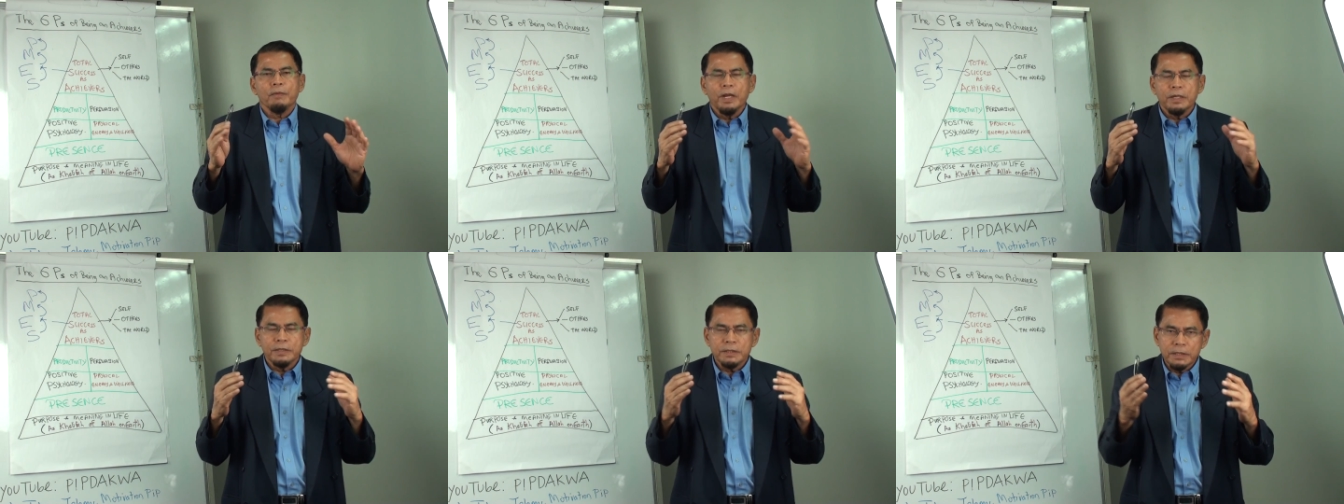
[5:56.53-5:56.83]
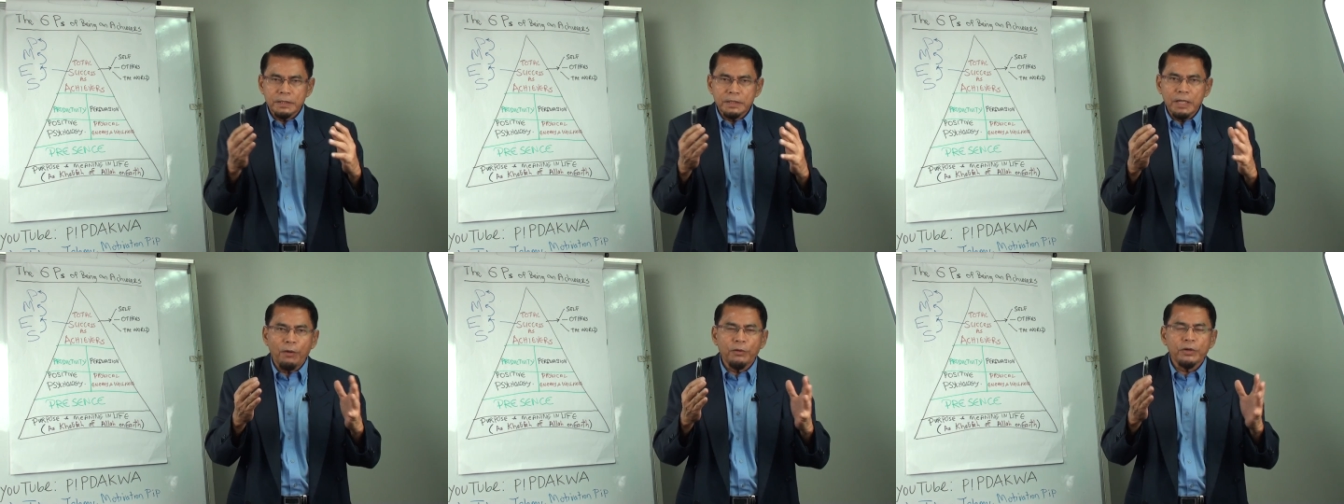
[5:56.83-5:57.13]

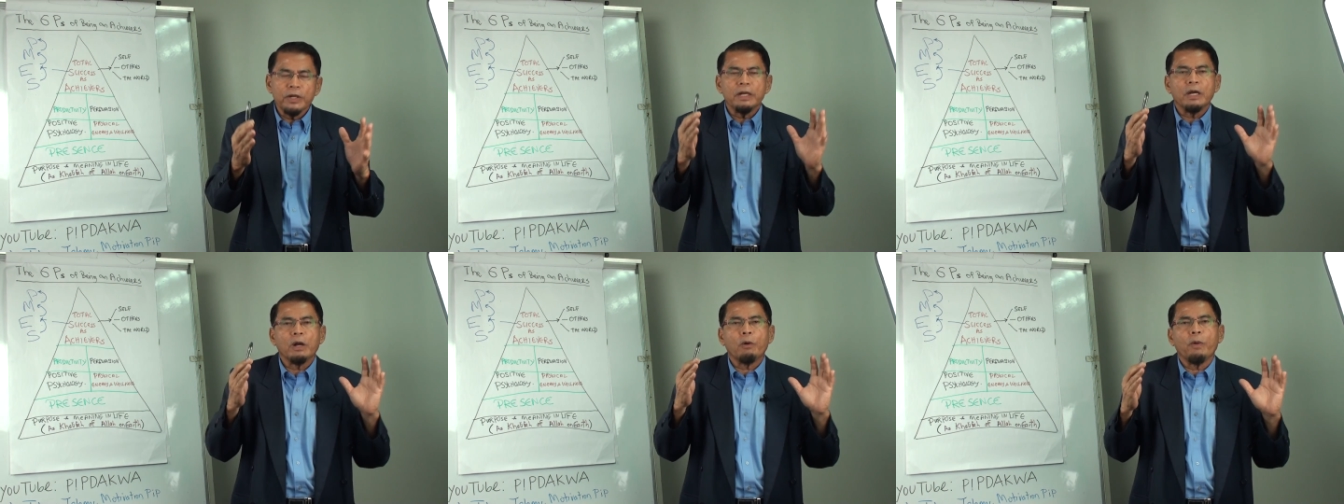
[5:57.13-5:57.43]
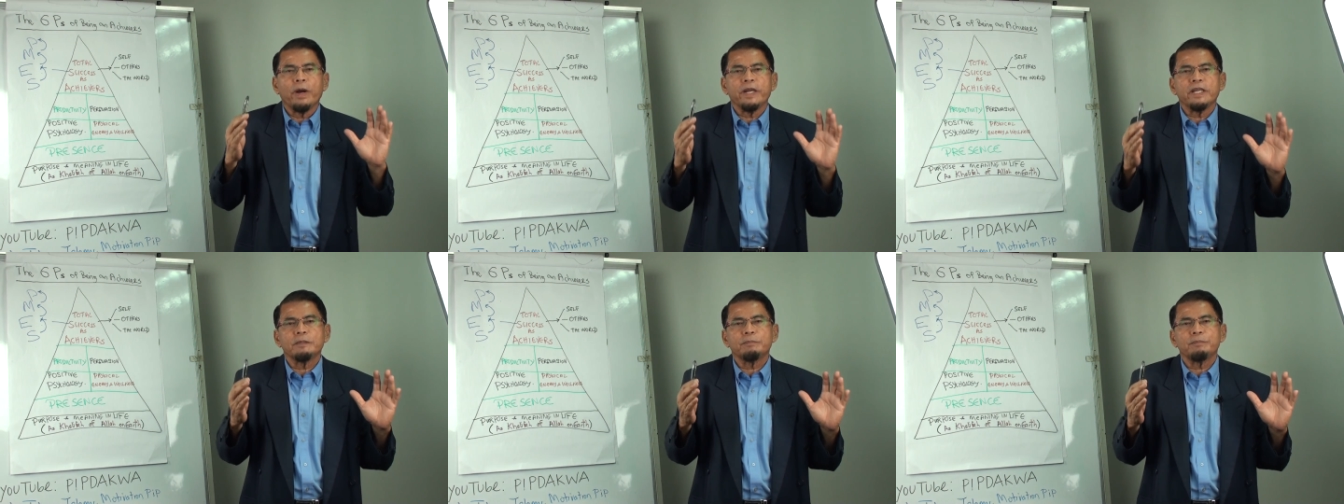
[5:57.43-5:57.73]
Sit down in a
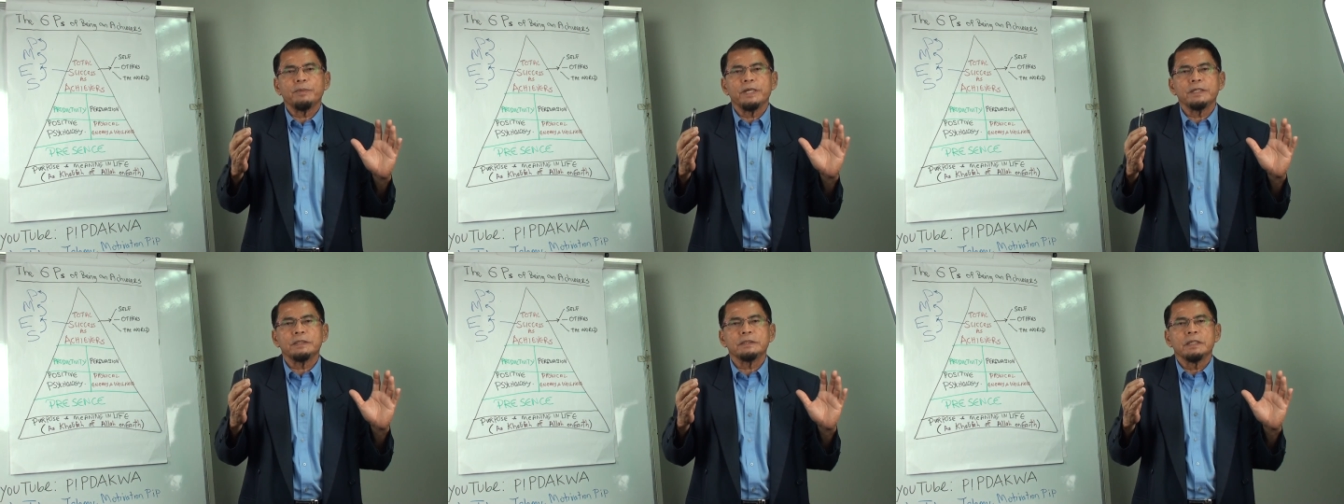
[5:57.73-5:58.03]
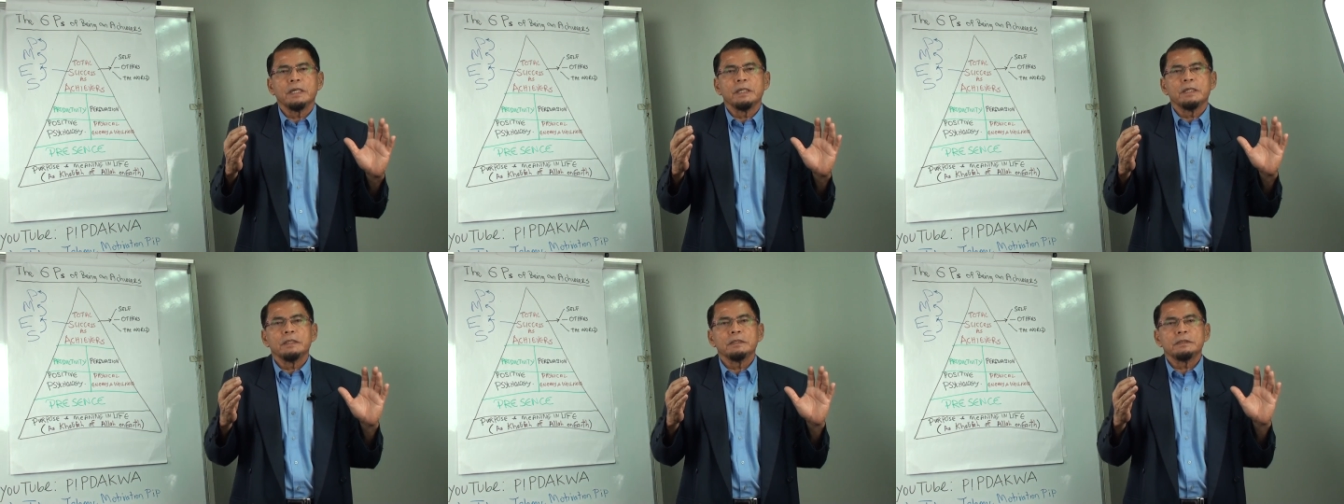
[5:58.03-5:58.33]
quiet place,
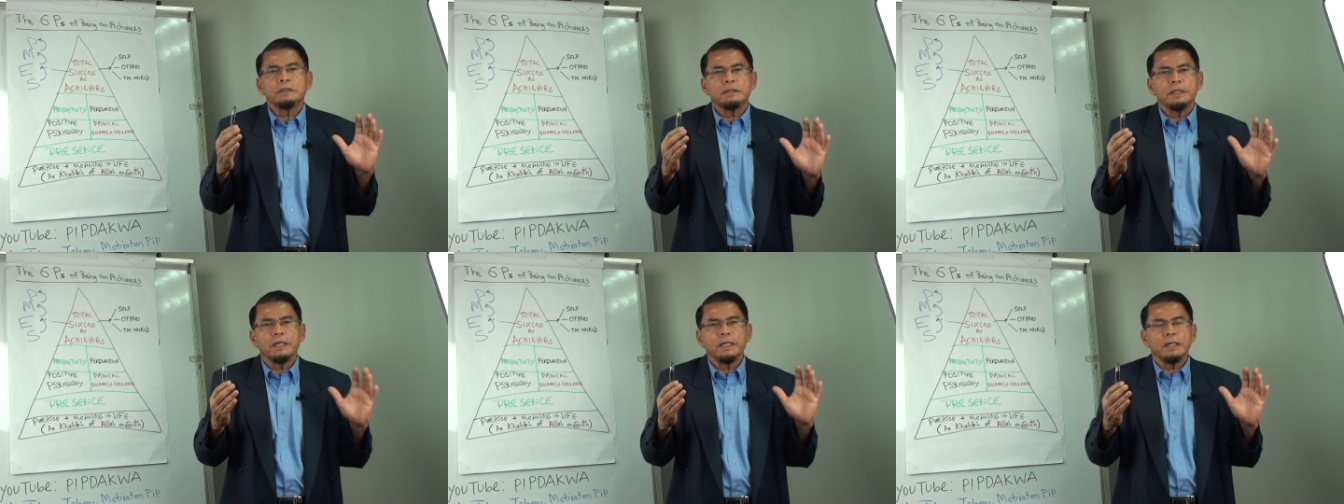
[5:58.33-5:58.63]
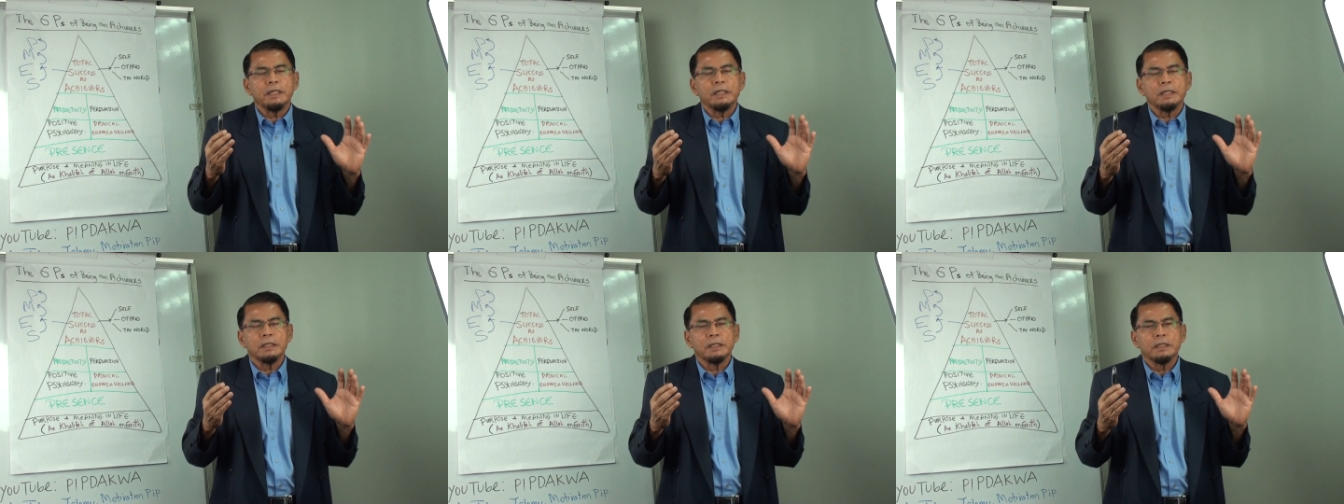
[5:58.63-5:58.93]

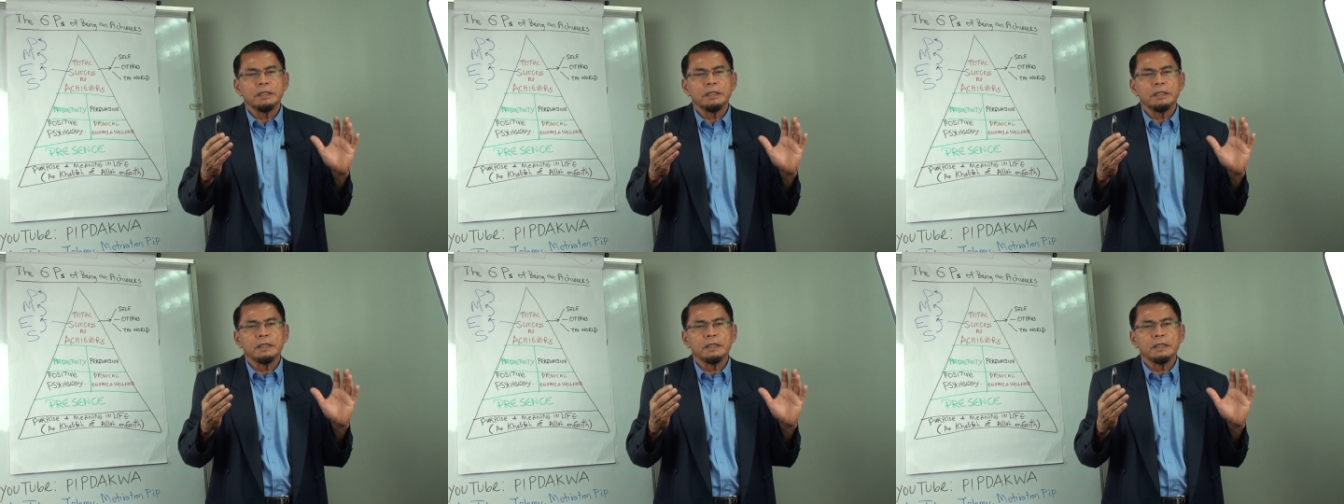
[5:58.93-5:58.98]
think,